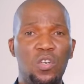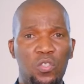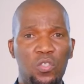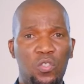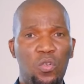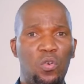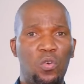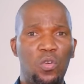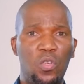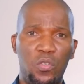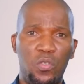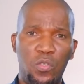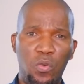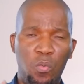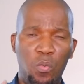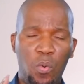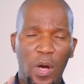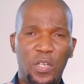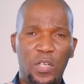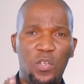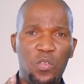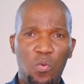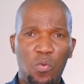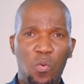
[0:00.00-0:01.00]
So
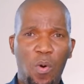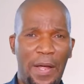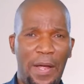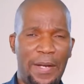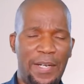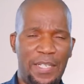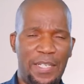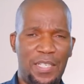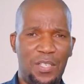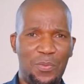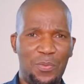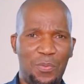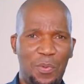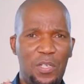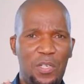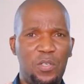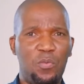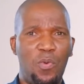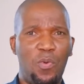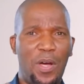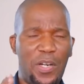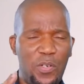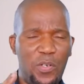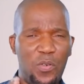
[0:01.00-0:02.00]
what do you want?
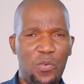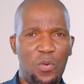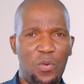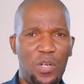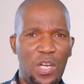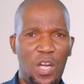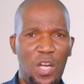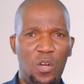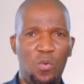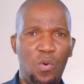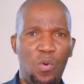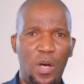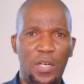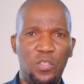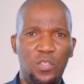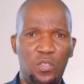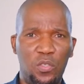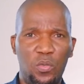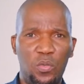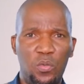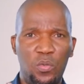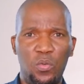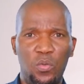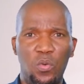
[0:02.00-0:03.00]
What do you really want
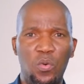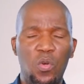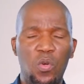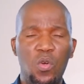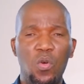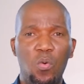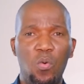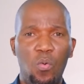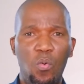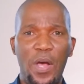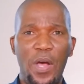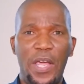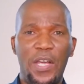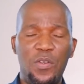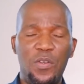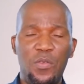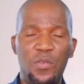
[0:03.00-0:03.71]
to do? Where do